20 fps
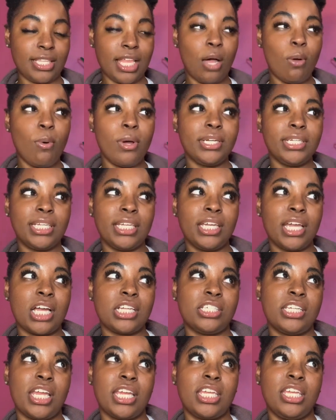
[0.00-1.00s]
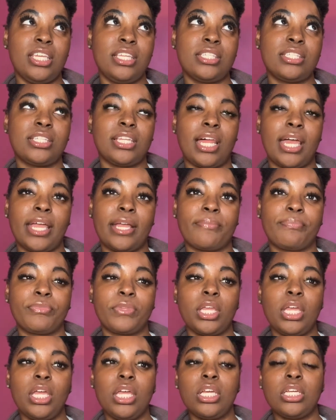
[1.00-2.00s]
I wanted to get Aunt Jackie's like
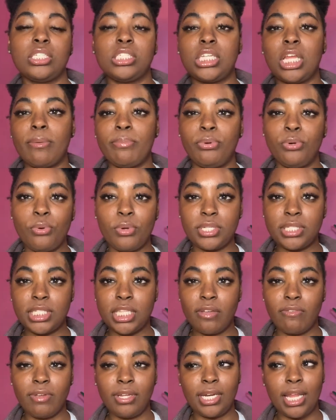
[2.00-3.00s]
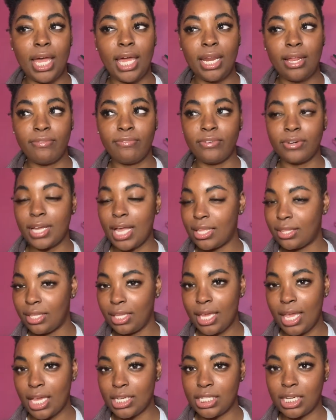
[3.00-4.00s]
shampoo and stuff, and I forgot
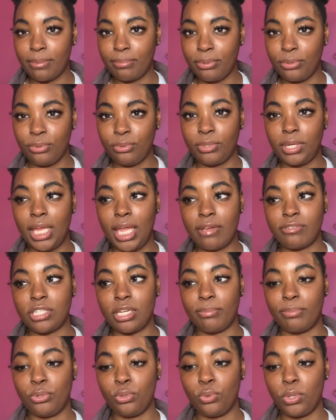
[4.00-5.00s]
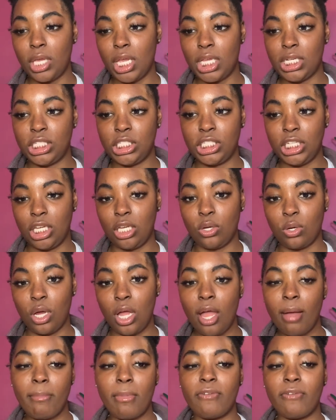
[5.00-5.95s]
they had shampoo. They have shampoo and gel.